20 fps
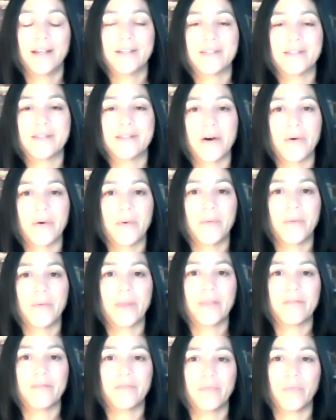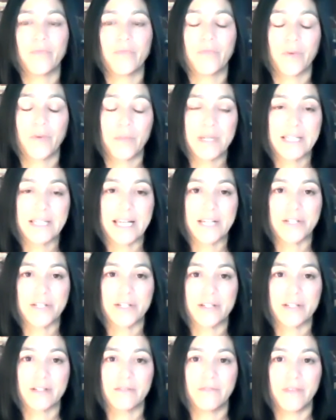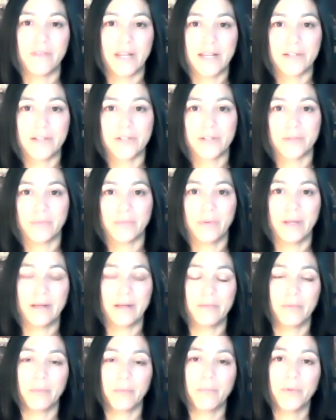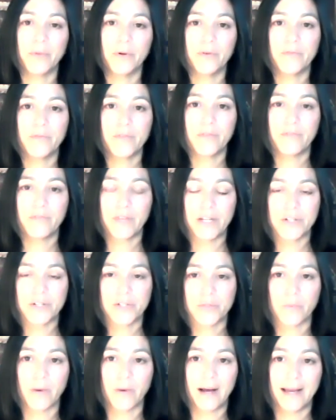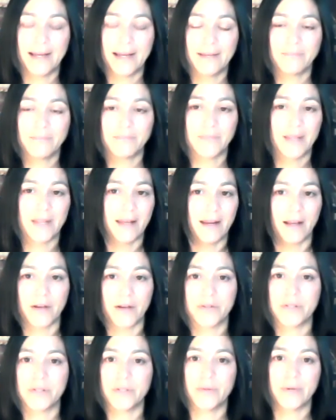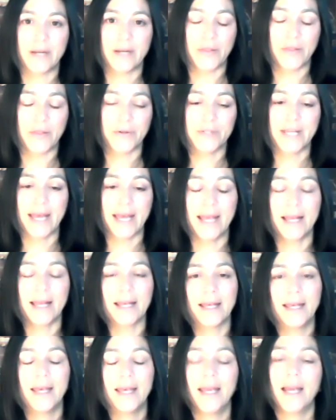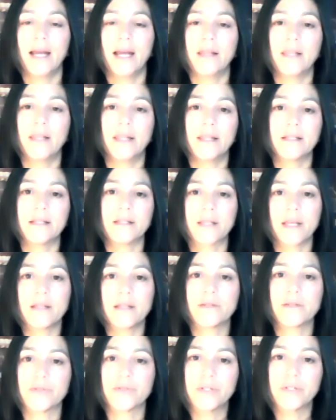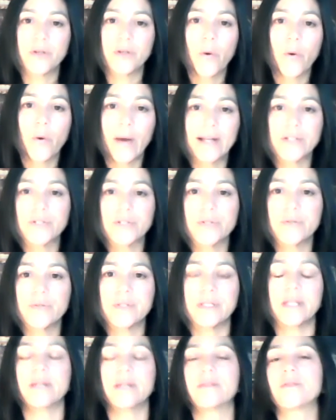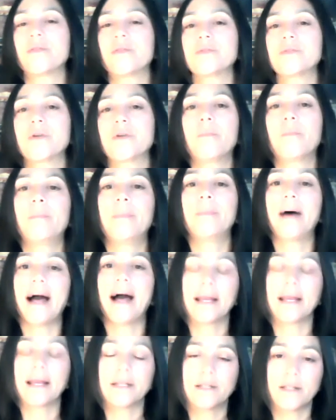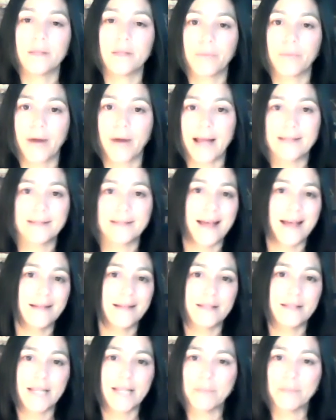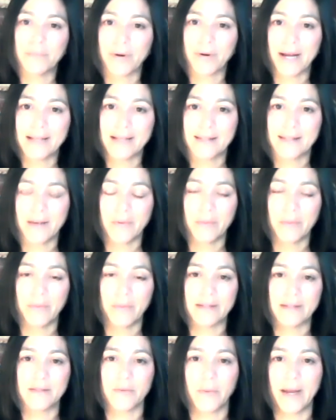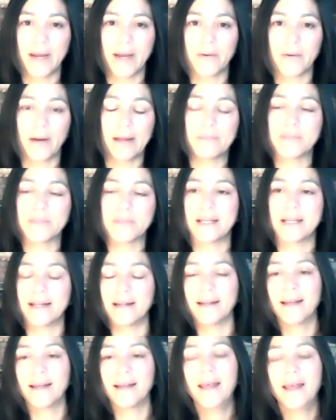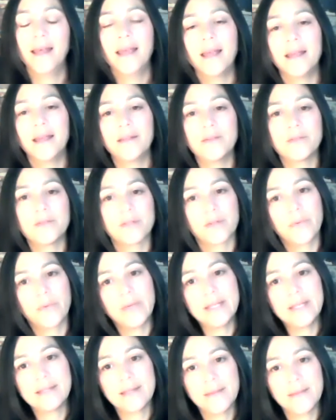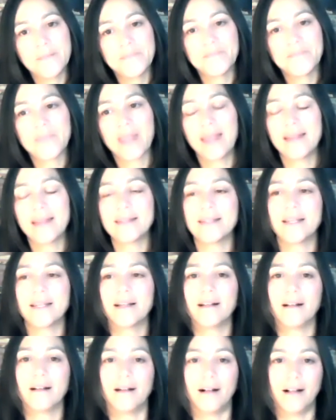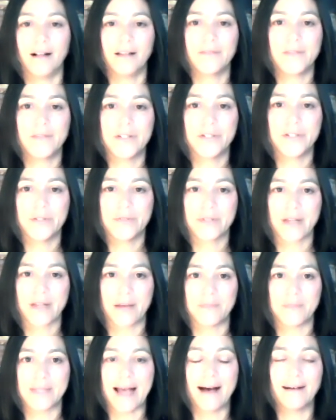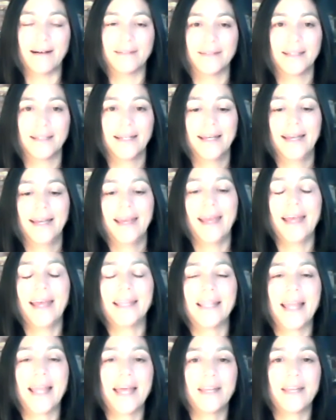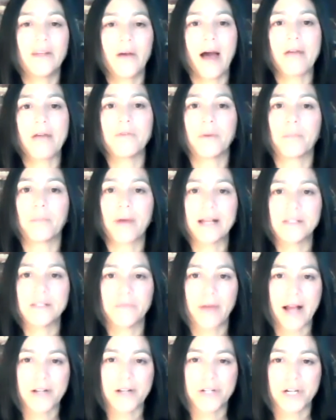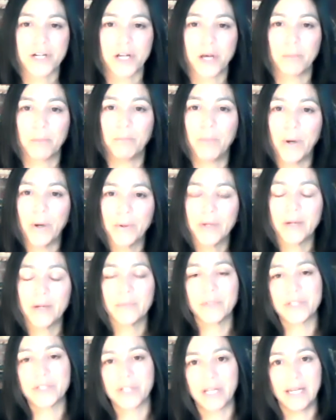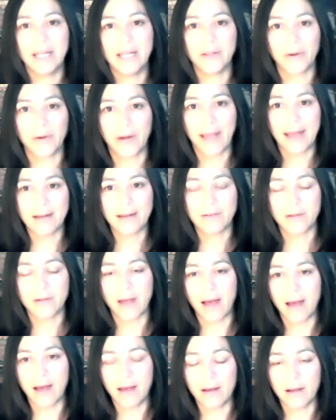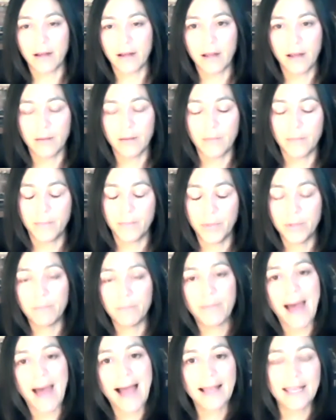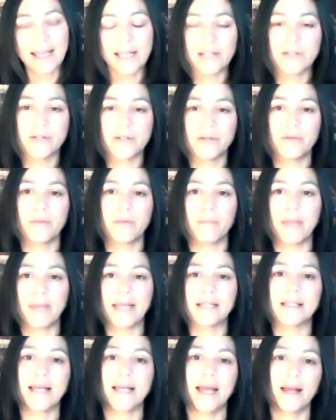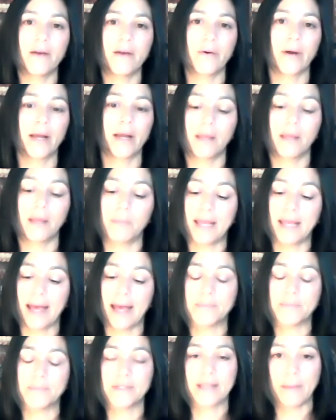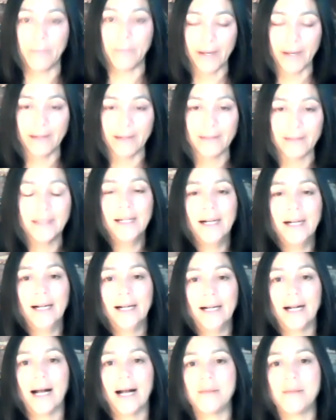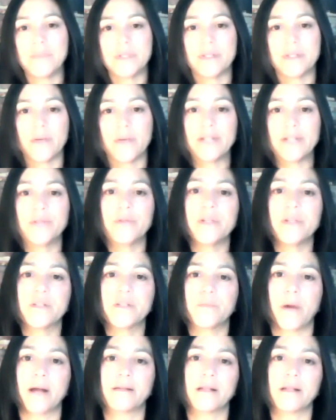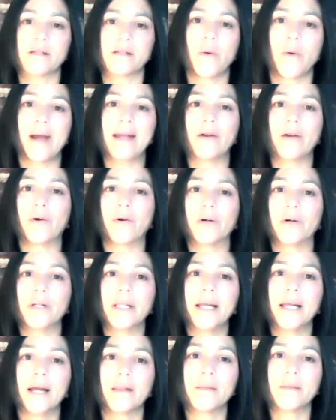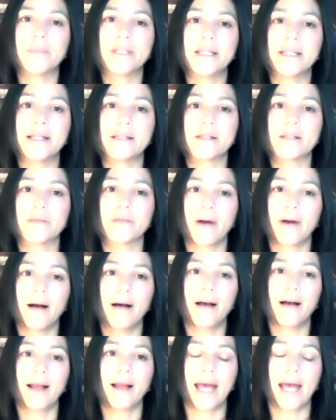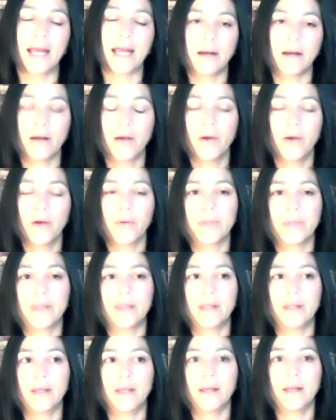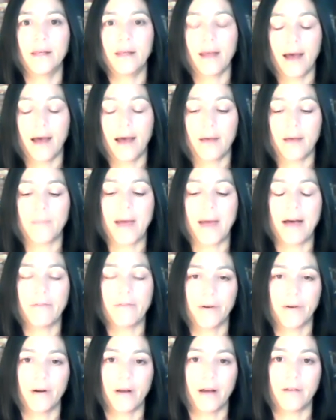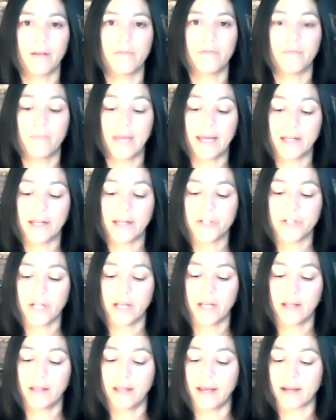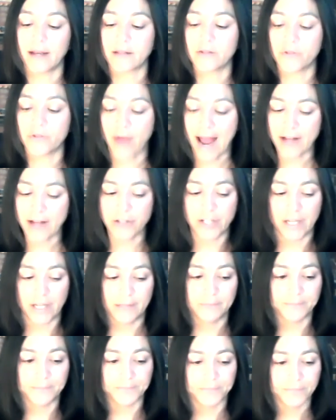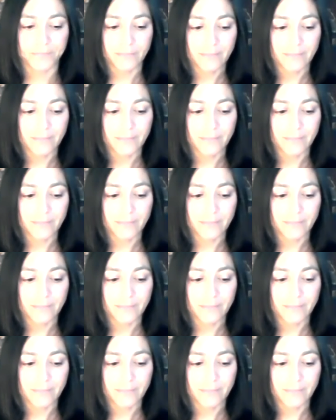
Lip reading: So when the fermentation is finished, we remove the finished wine and it goes to another tank. And then the skins are still quite juicy. So those go back into the press, that same press that we press the white grapes in, and you squeeze them until all of the juice comes out. And then you have your press fraction component, which can either get put back into the main tank or it can be kept separate. So I do this process quite early on the Petite Sirah, again, with the effort of managing the extraction.